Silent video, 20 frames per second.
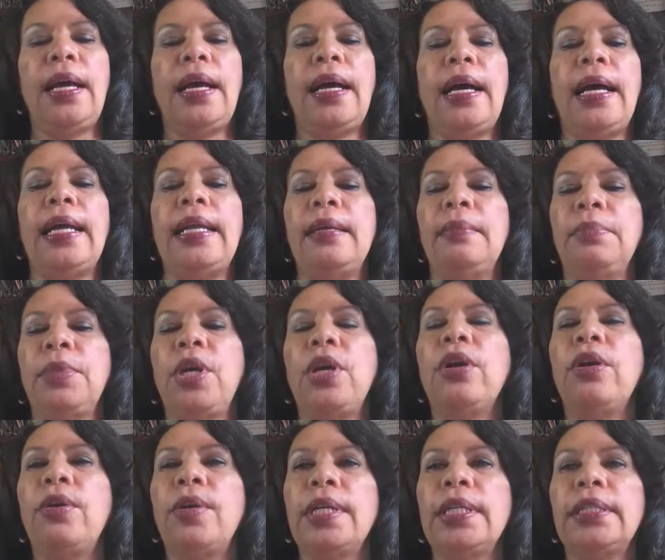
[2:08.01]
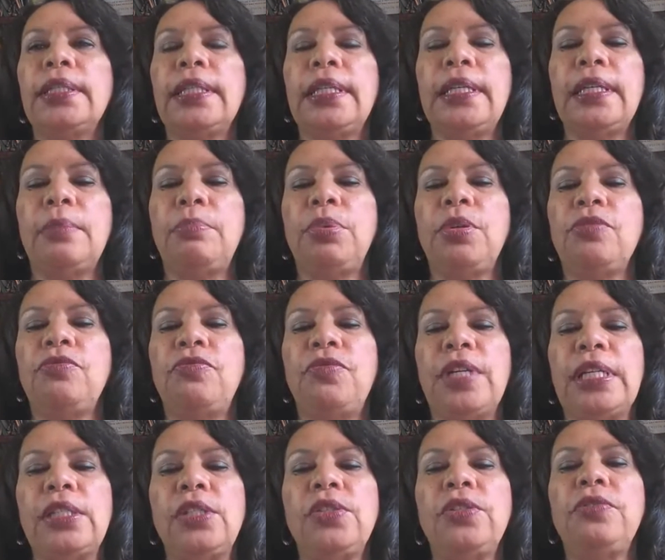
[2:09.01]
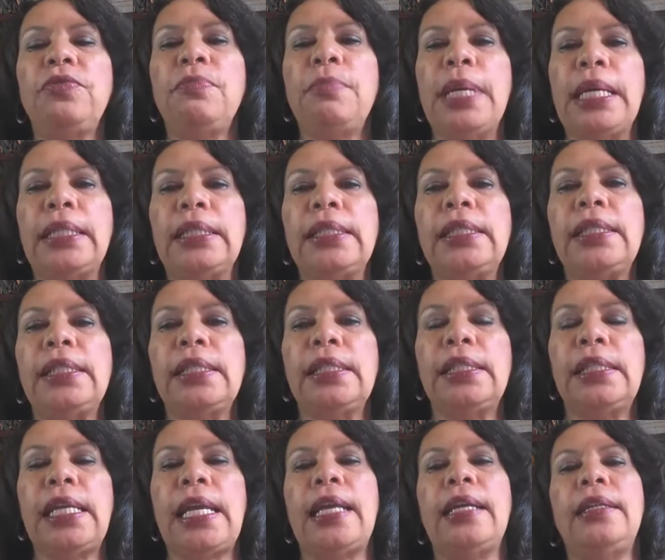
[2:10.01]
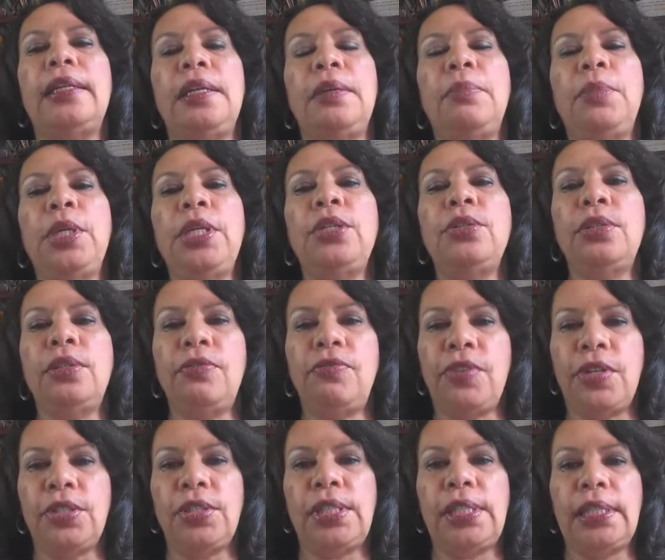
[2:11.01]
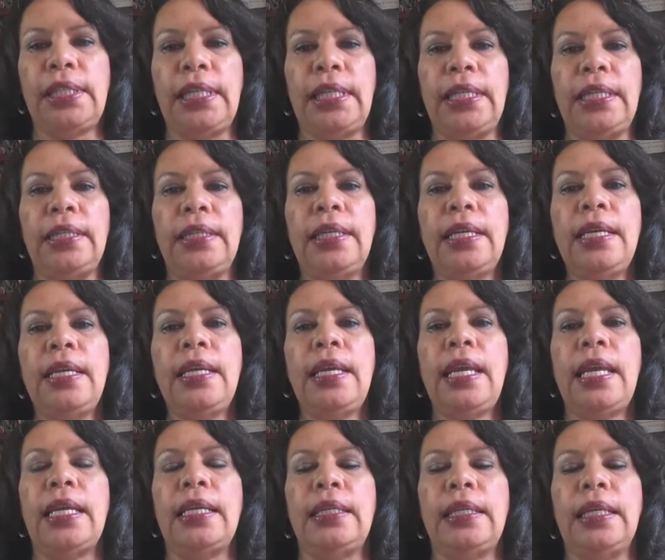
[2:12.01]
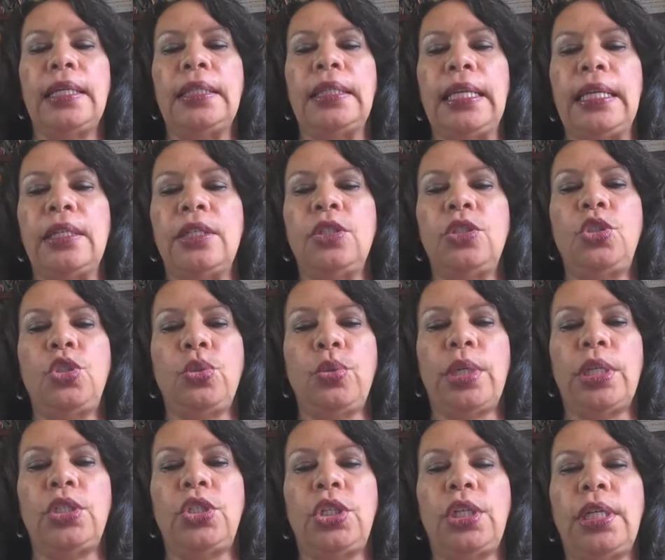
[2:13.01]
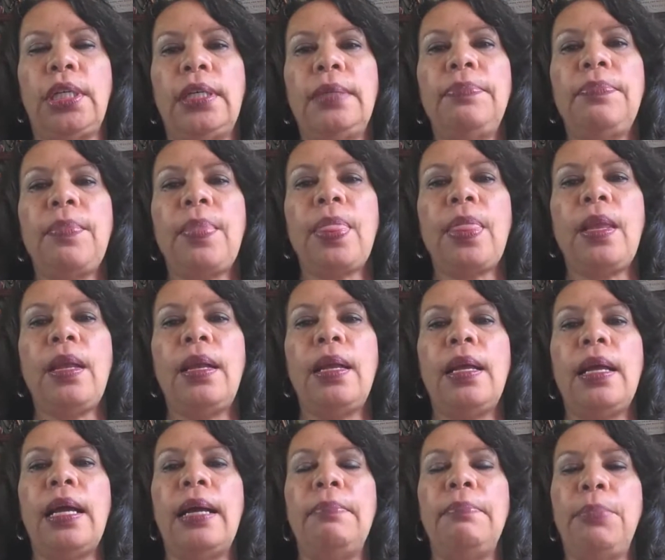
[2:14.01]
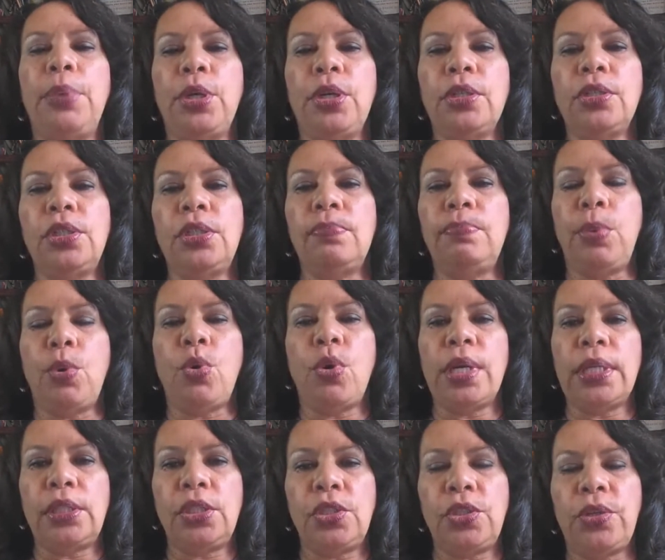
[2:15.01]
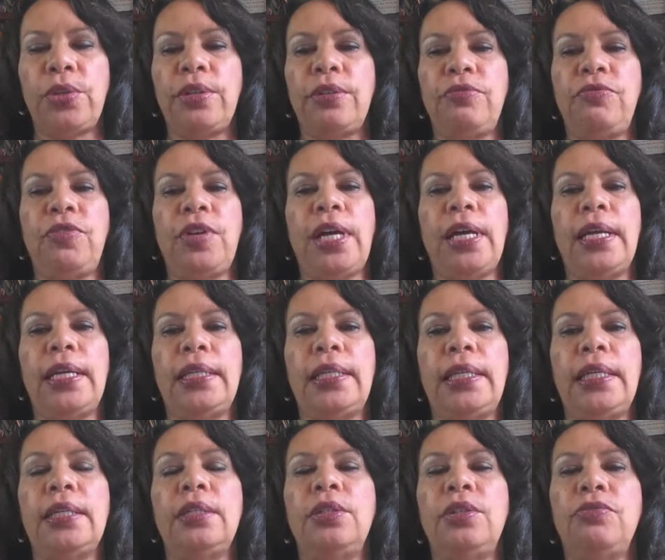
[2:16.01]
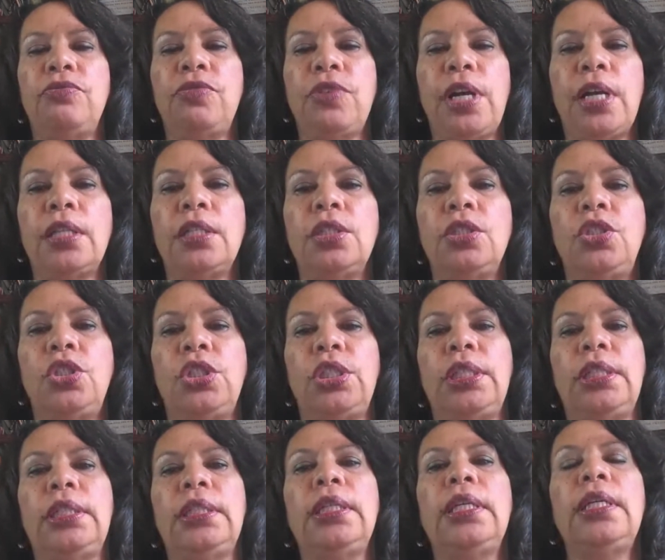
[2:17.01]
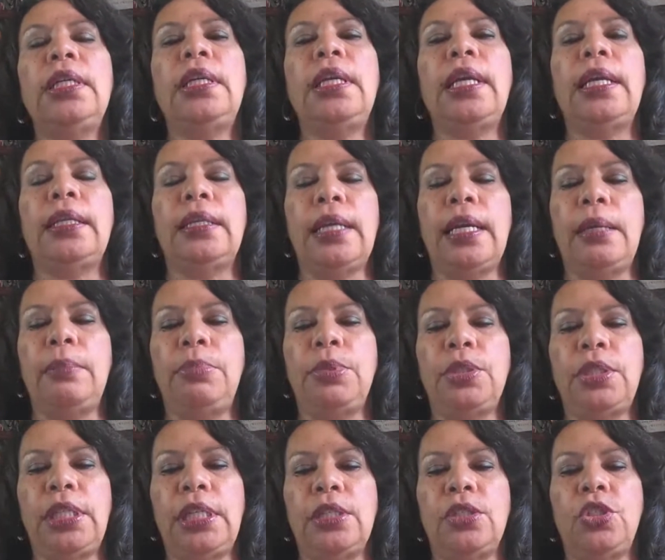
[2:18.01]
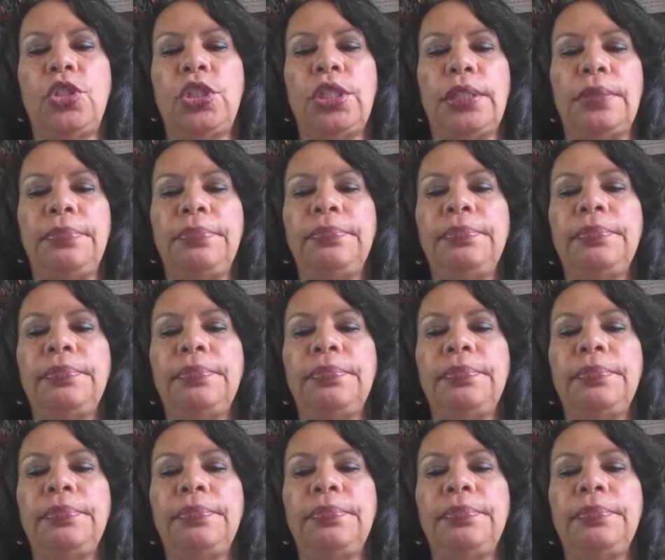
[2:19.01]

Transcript: I am currently a professor of medicine at Emory University in Atlanta, Georgia. I'm board certified in nephrology and hypertension.